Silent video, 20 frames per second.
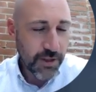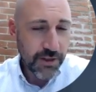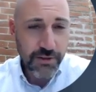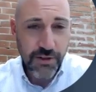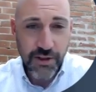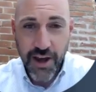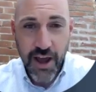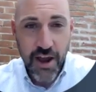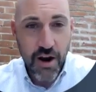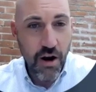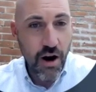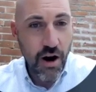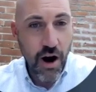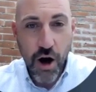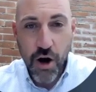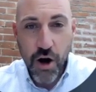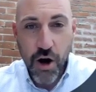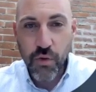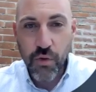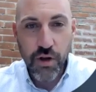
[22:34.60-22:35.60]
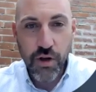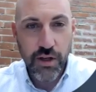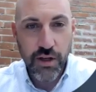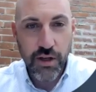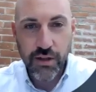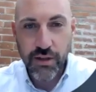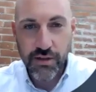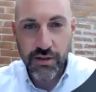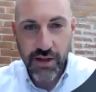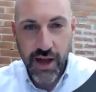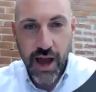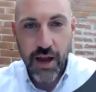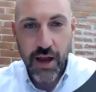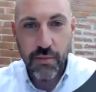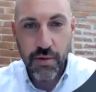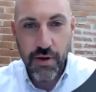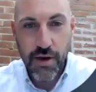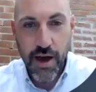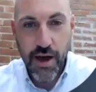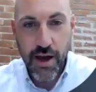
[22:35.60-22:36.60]
today are unwilling to
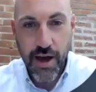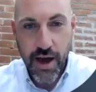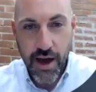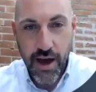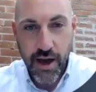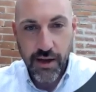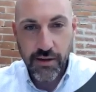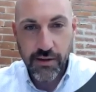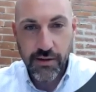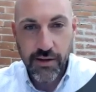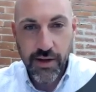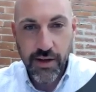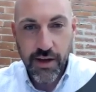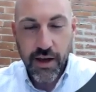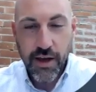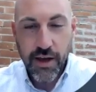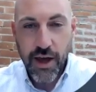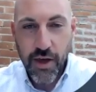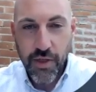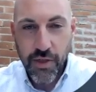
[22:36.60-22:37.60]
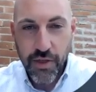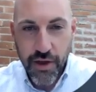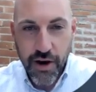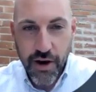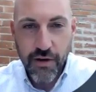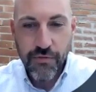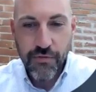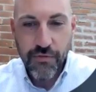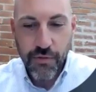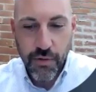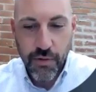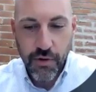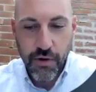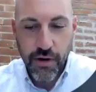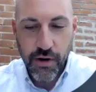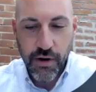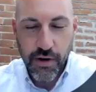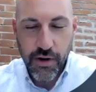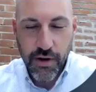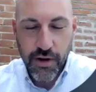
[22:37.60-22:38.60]
sign BAAs and
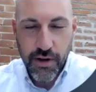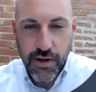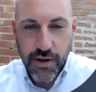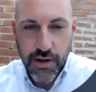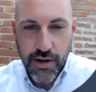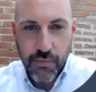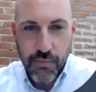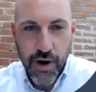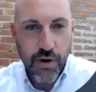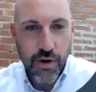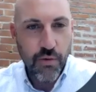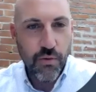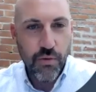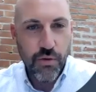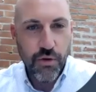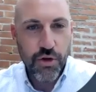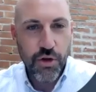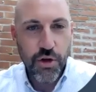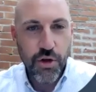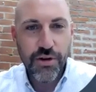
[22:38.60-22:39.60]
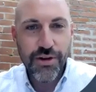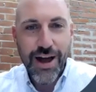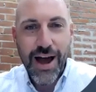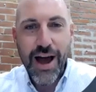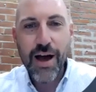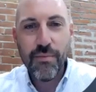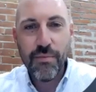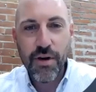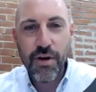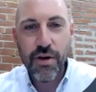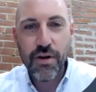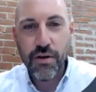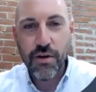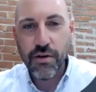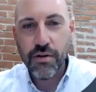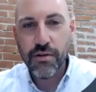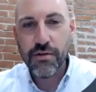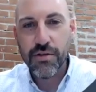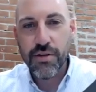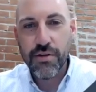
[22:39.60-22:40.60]
therefore should not be
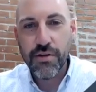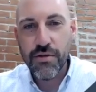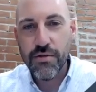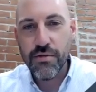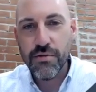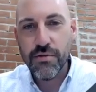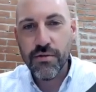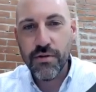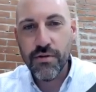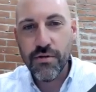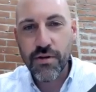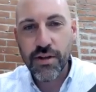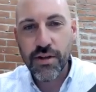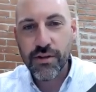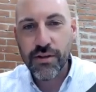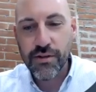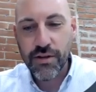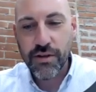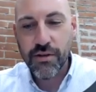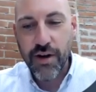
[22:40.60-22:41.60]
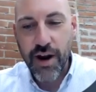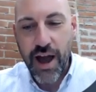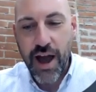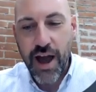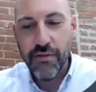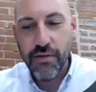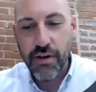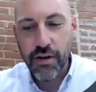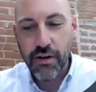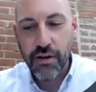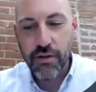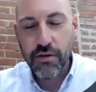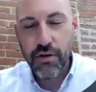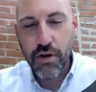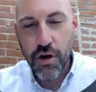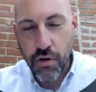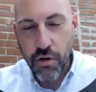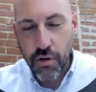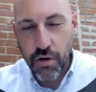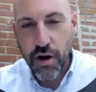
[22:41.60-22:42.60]
those that you consider having
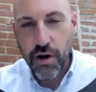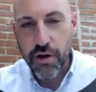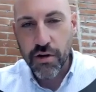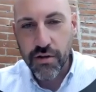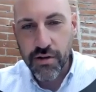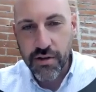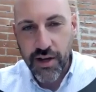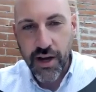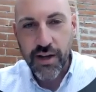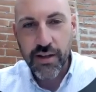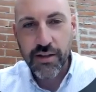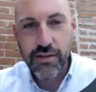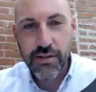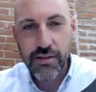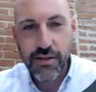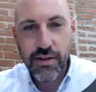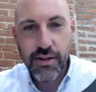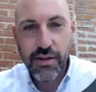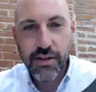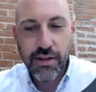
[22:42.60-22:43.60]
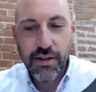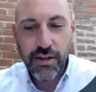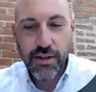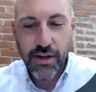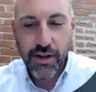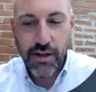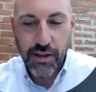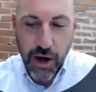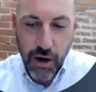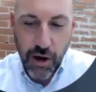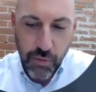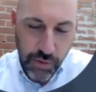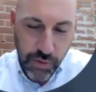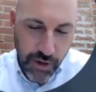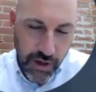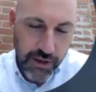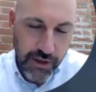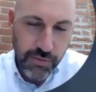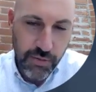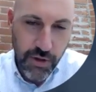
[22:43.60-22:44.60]
code on your sites that allow
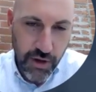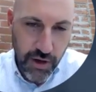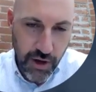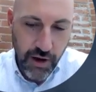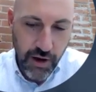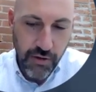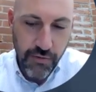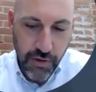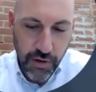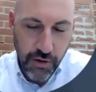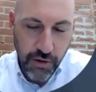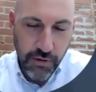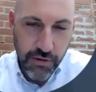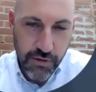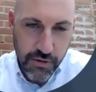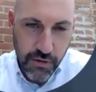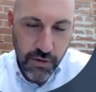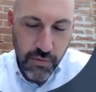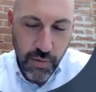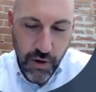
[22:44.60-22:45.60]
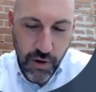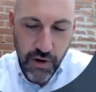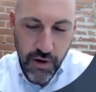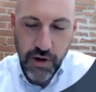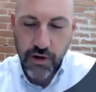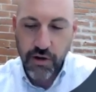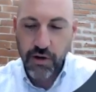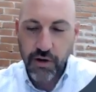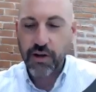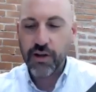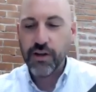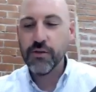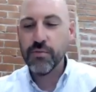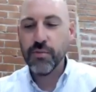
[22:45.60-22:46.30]
placement of those third-party cookies,